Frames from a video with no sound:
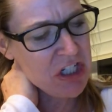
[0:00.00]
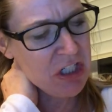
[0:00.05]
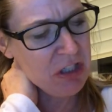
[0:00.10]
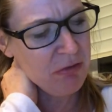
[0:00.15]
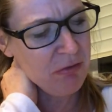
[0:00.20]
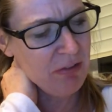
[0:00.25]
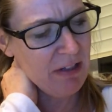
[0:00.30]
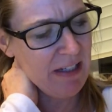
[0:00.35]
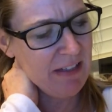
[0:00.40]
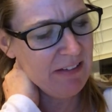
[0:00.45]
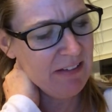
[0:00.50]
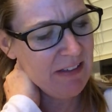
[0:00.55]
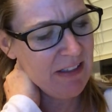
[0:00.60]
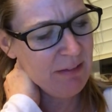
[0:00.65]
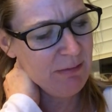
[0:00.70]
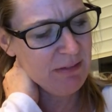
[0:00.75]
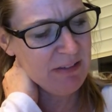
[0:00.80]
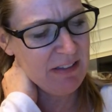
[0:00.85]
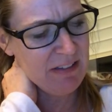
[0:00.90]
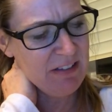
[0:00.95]
grinned. He
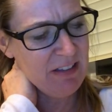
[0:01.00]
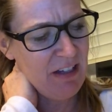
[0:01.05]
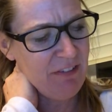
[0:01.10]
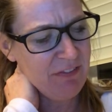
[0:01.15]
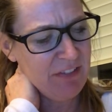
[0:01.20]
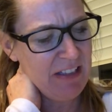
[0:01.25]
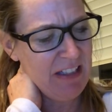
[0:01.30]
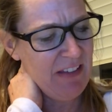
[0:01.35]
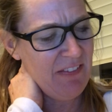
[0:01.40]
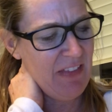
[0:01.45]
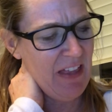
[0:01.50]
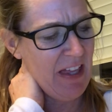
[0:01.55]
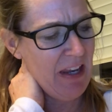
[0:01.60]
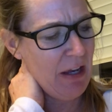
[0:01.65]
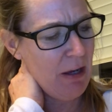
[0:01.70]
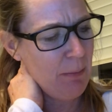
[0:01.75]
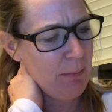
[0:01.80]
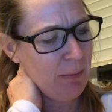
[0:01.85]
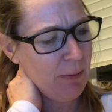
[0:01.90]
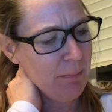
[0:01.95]
was a tough kid, that
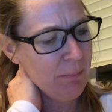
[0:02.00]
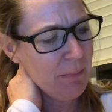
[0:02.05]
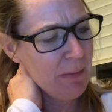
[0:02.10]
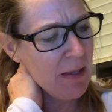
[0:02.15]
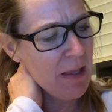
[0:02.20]
Albert.